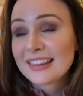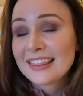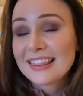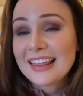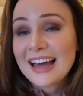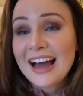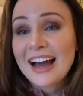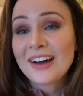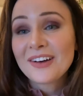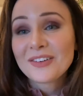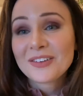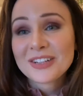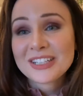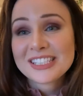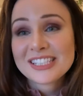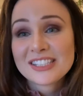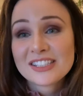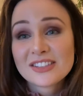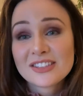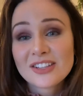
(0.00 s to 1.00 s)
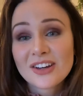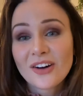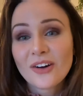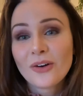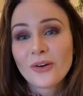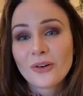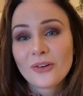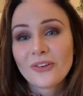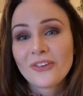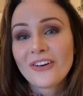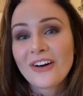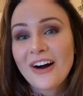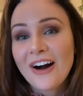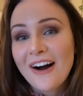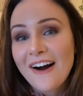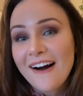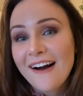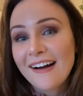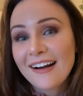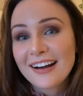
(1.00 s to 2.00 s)
That was so
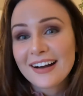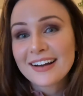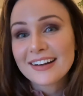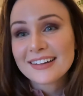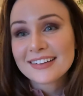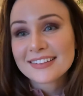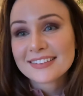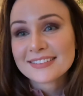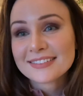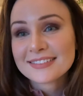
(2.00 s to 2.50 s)
hard.